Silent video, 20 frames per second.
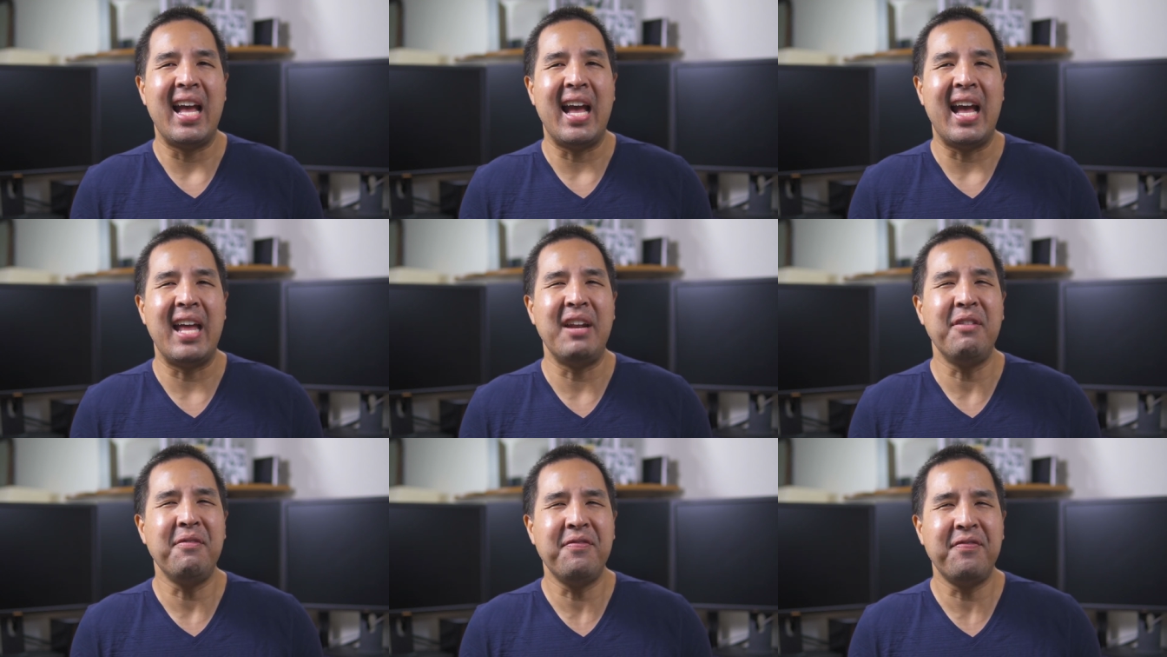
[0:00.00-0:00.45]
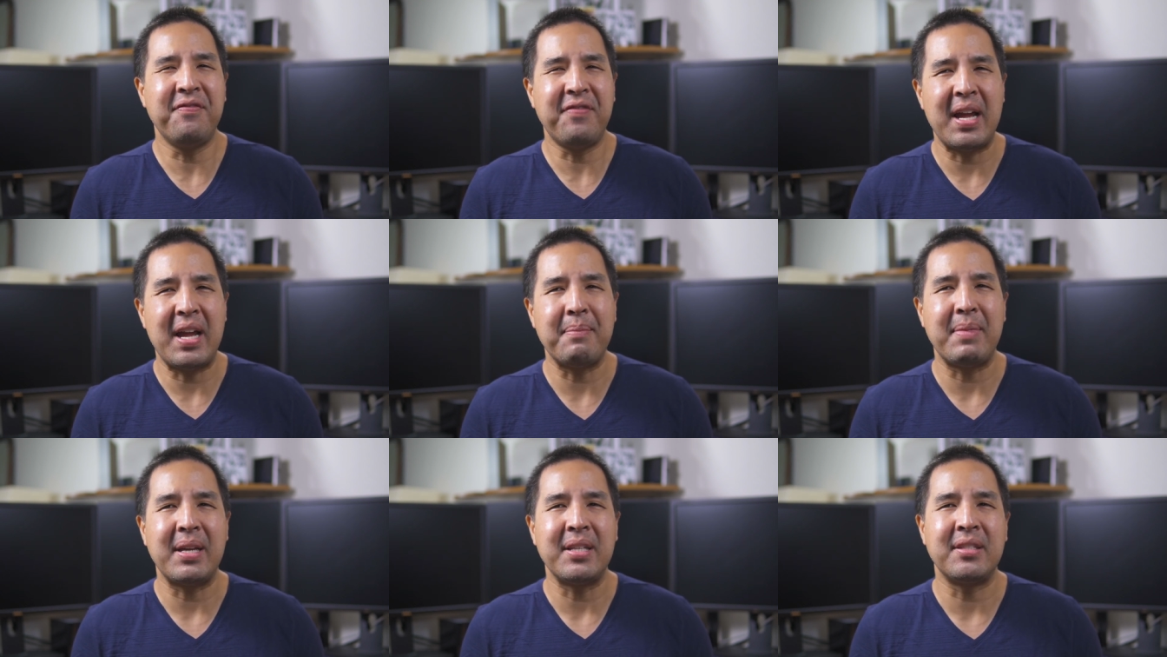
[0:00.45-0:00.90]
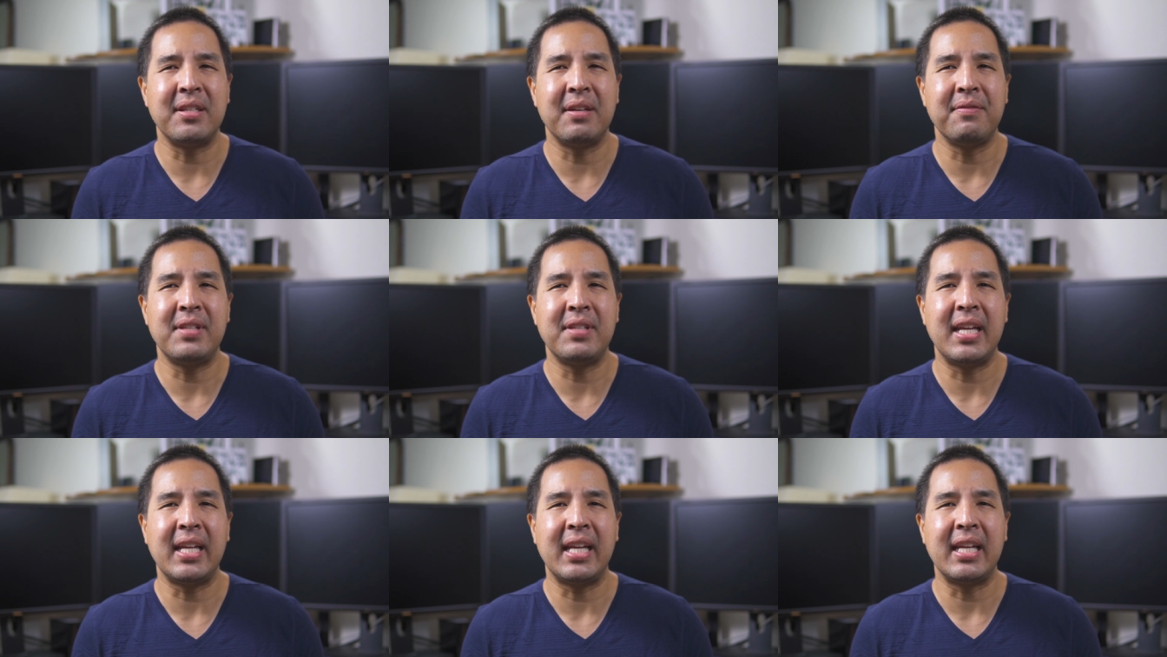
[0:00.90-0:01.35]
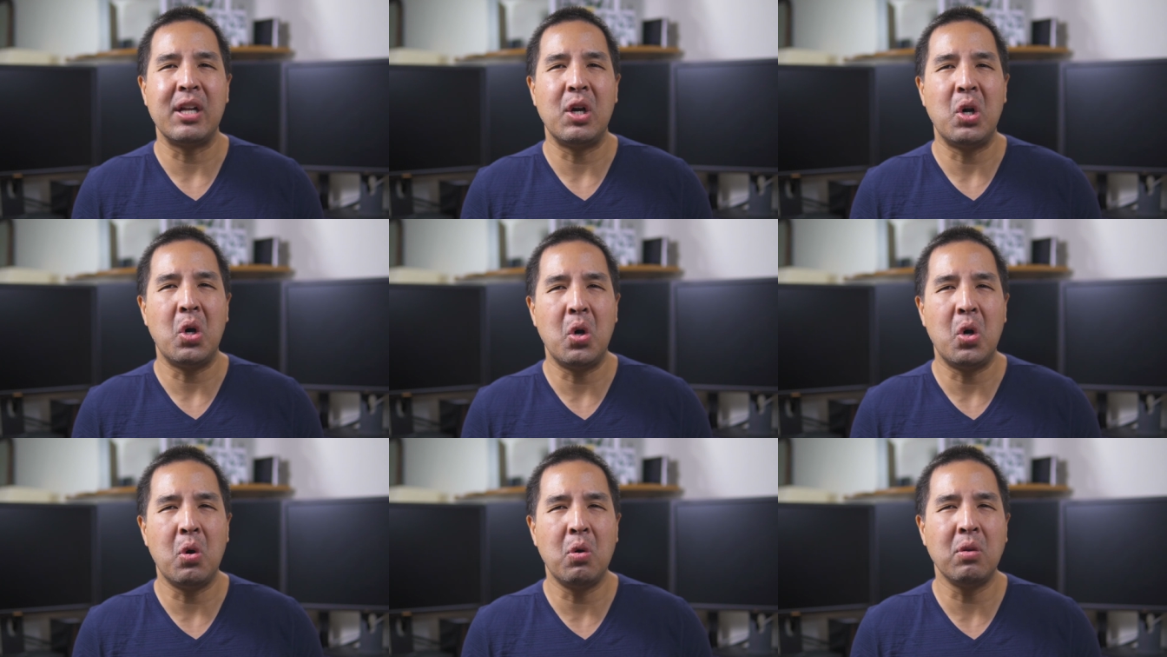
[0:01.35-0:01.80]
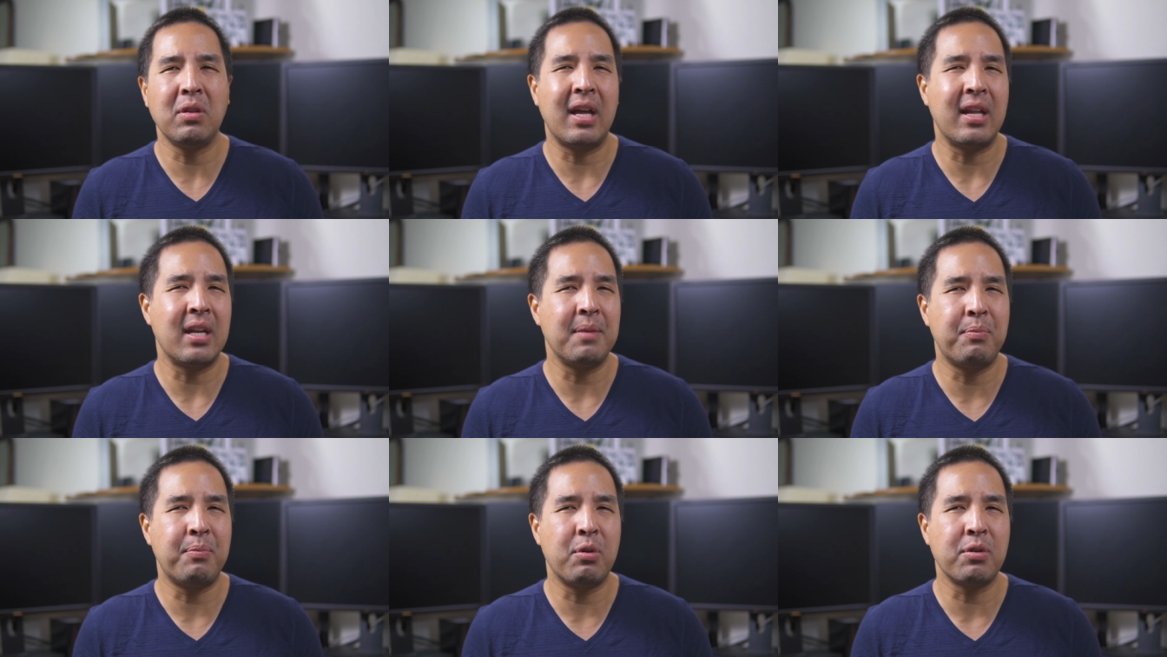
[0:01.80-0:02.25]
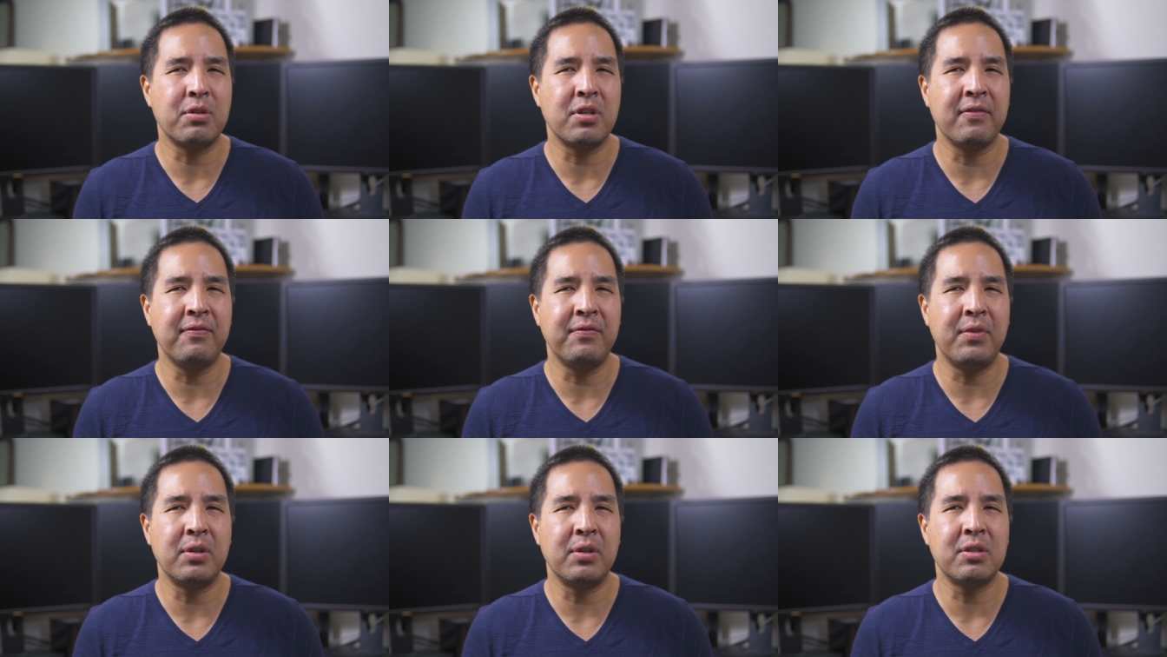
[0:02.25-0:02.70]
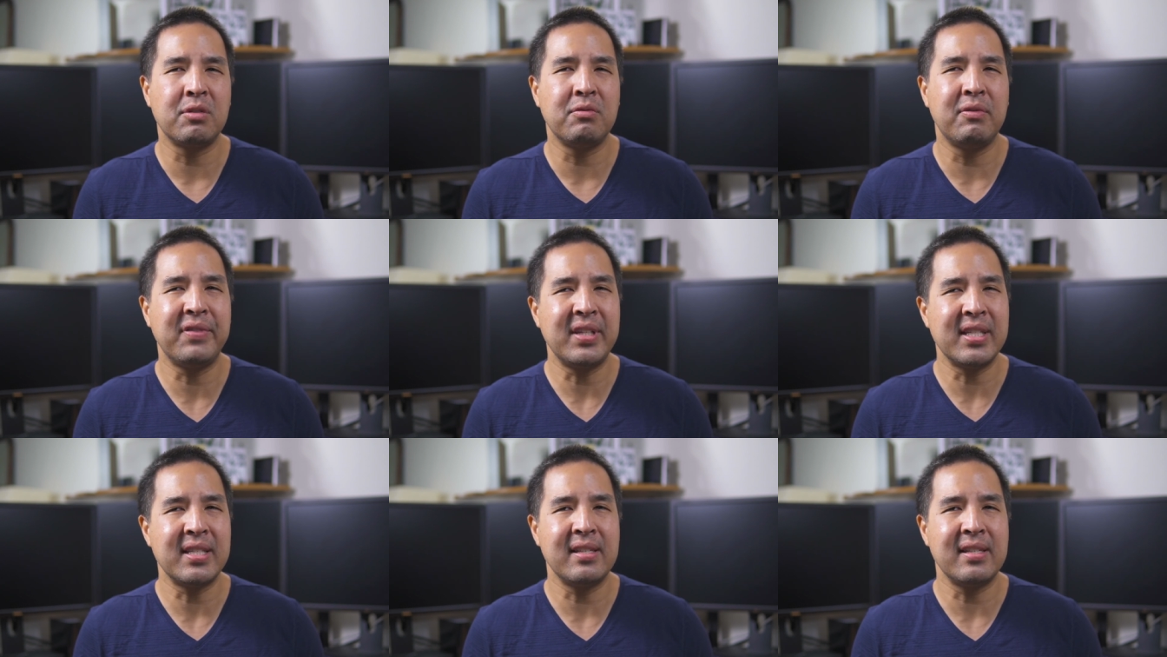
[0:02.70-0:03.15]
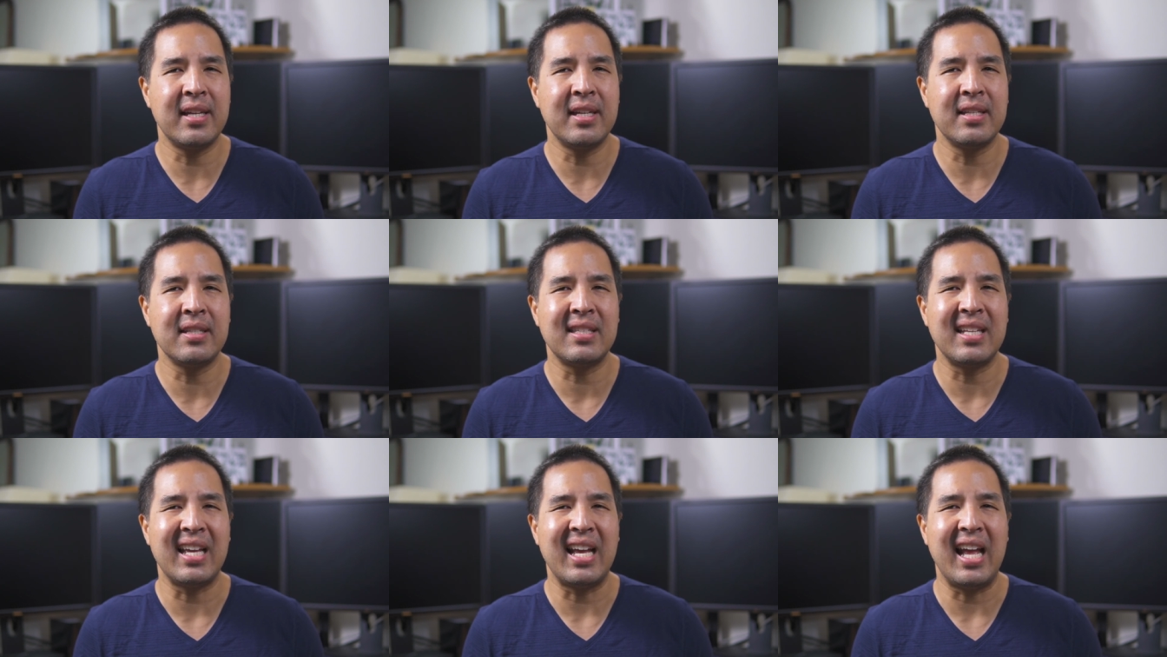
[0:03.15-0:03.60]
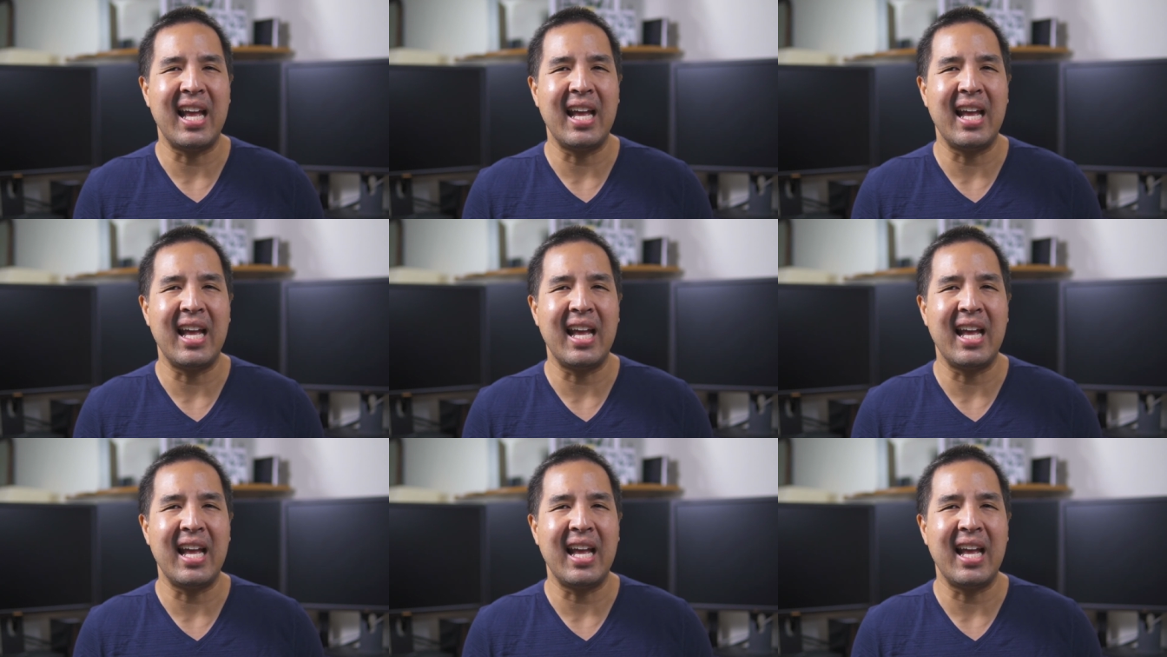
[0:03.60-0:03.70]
I don't find myself taking a whole lot of portrait photos with this lens,